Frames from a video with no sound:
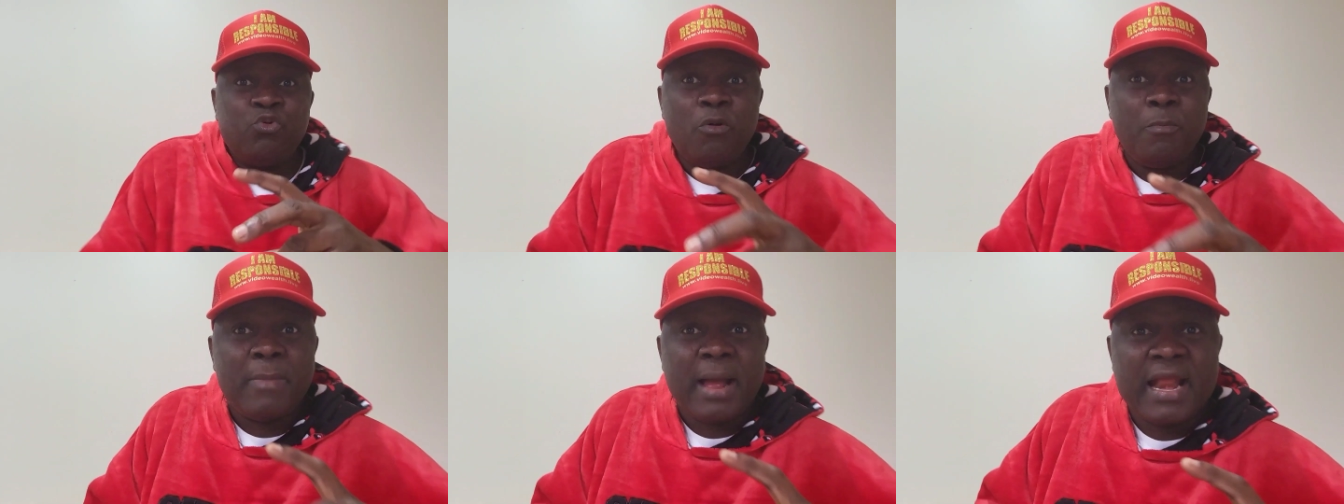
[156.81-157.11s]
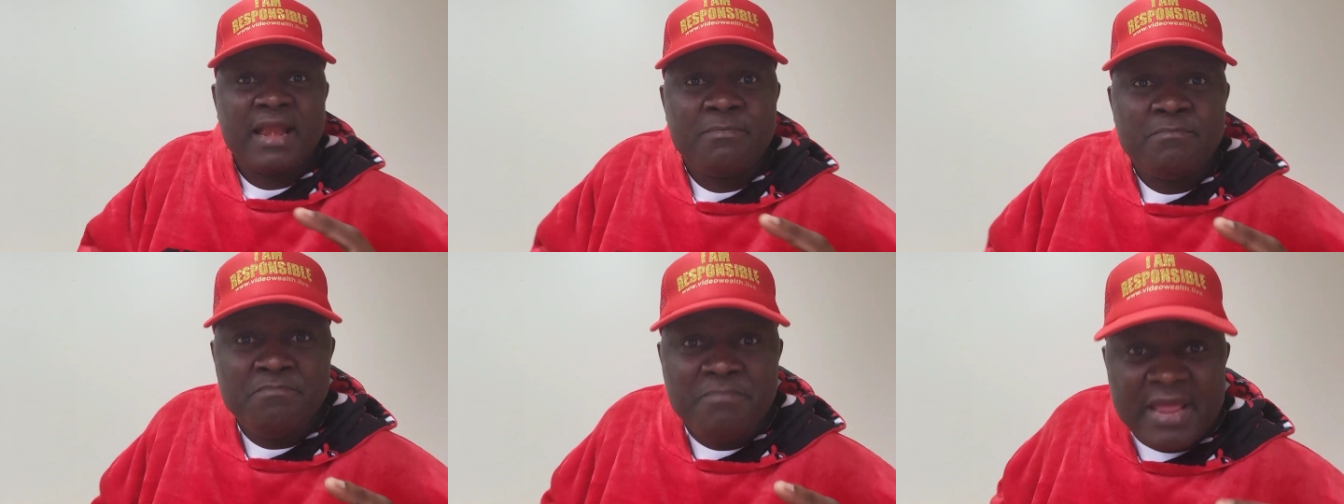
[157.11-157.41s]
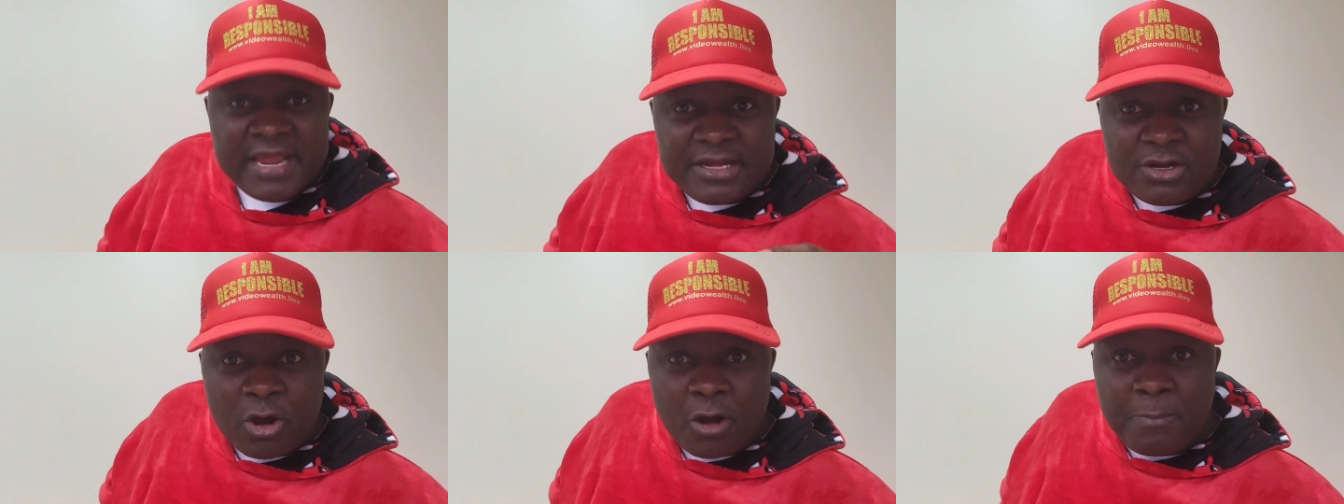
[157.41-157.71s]
woman
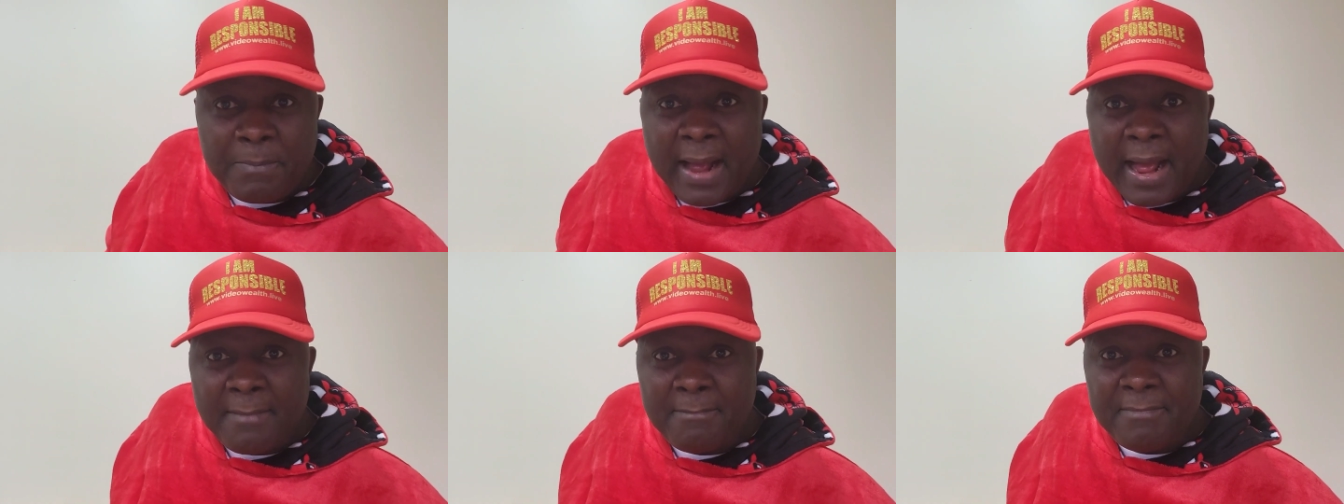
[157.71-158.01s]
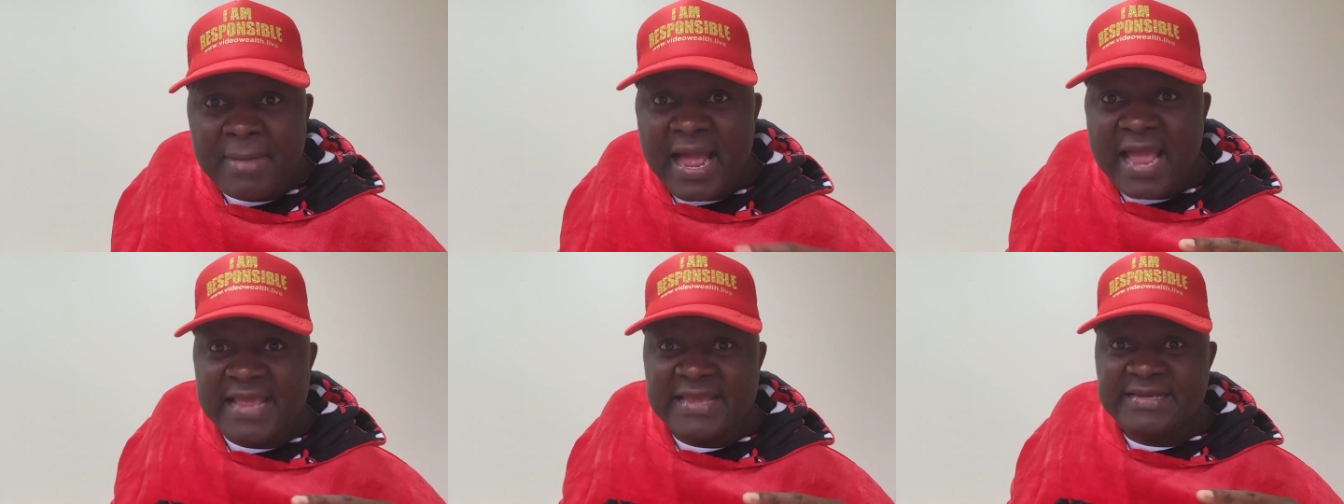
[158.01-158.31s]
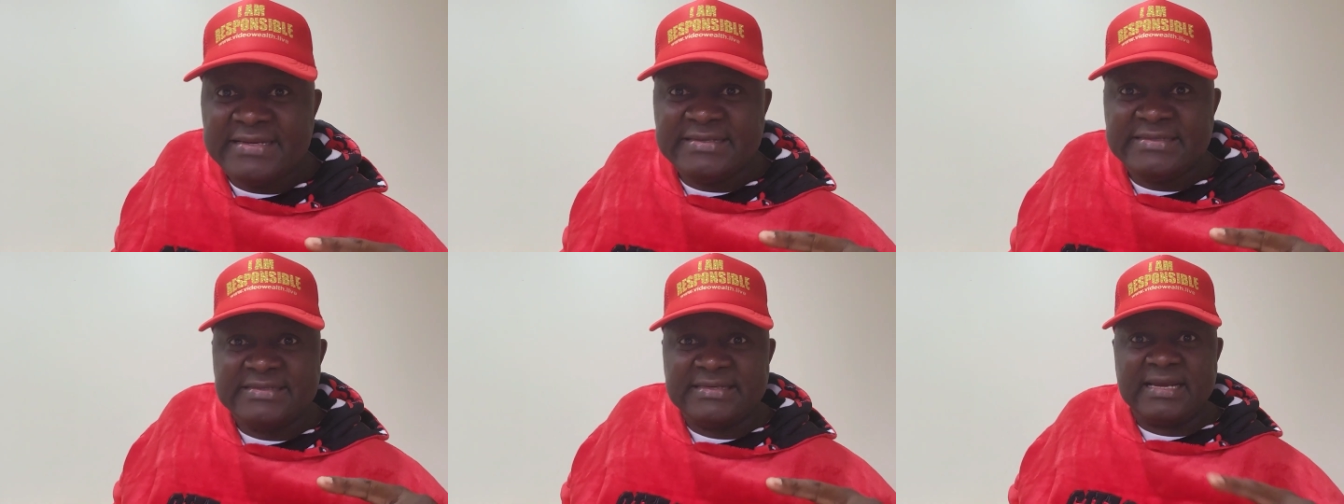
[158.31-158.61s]
made up her
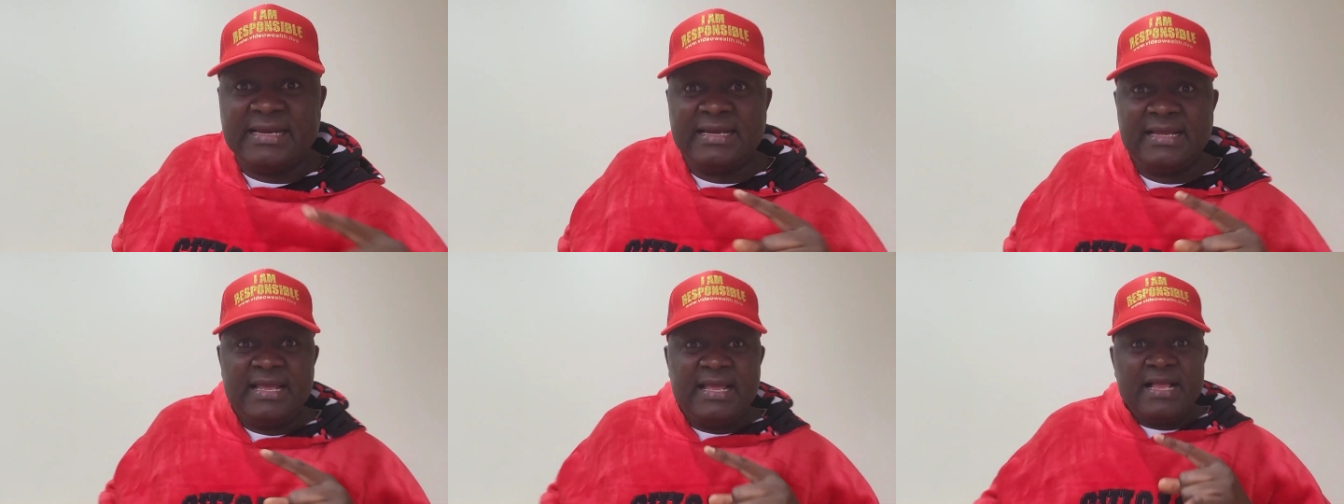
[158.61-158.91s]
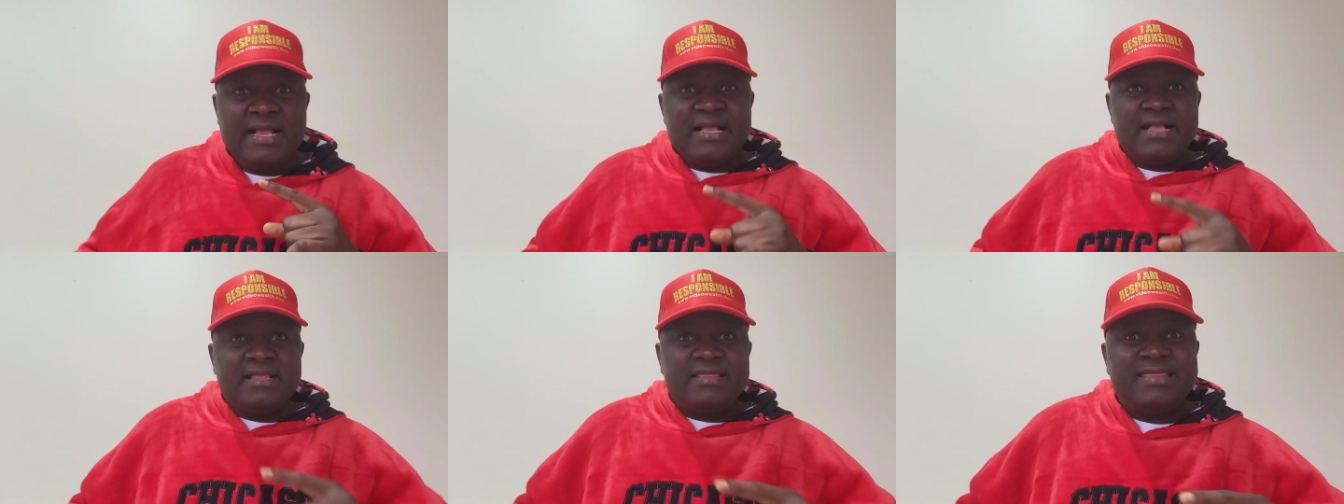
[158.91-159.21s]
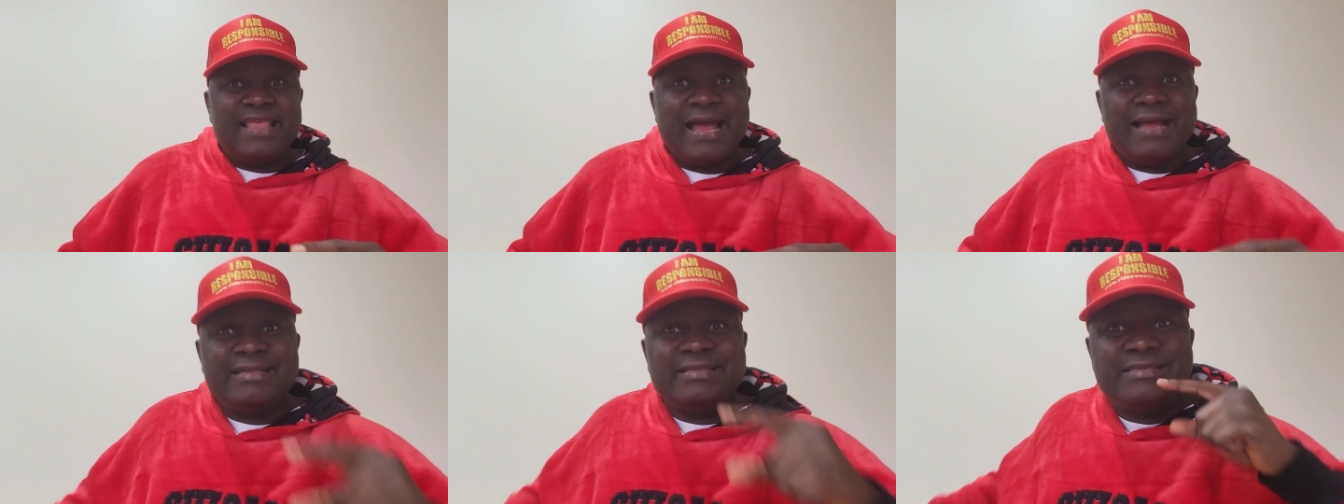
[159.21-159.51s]
mind
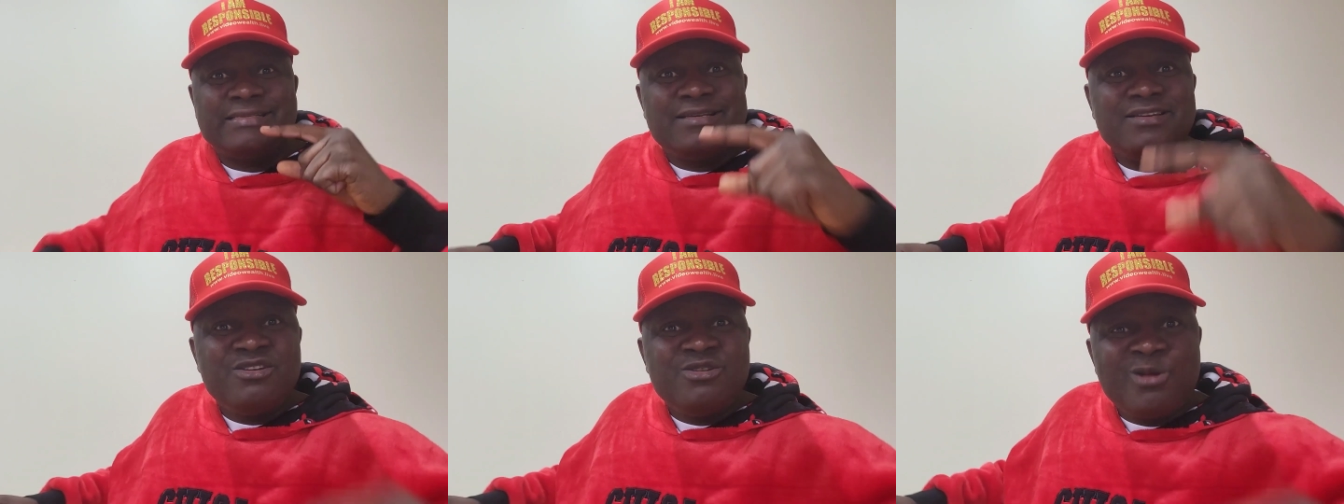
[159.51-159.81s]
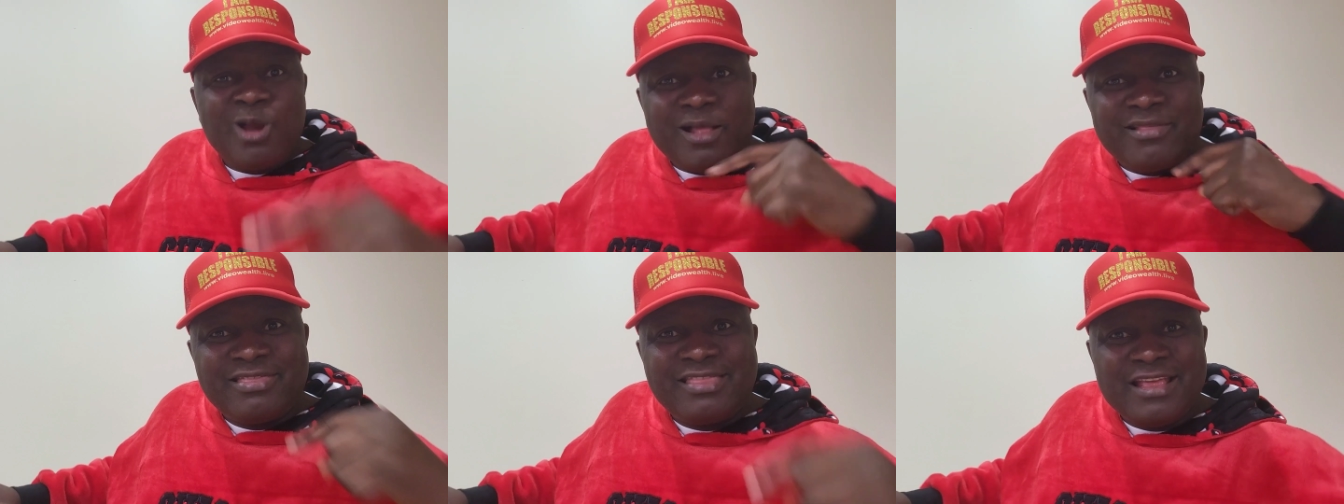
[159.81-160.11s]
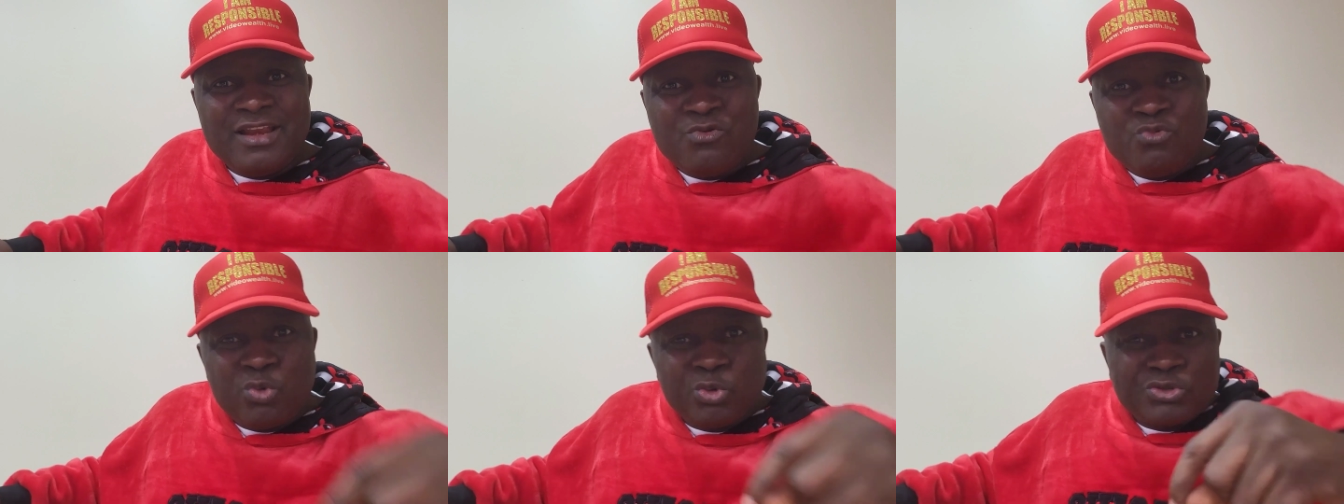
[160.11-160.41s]
that
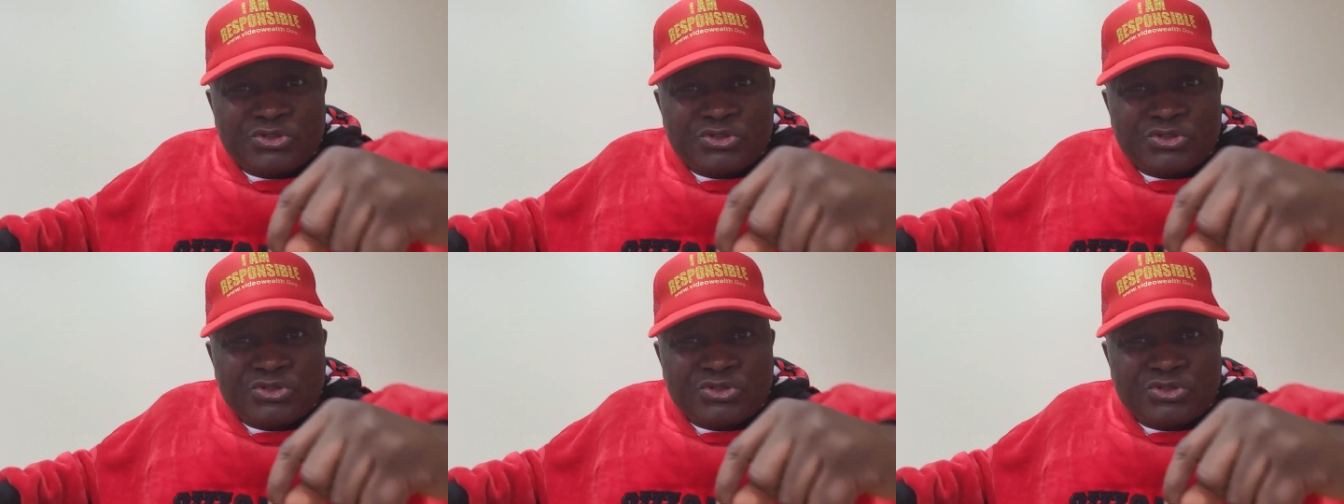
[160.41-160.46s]
nothing will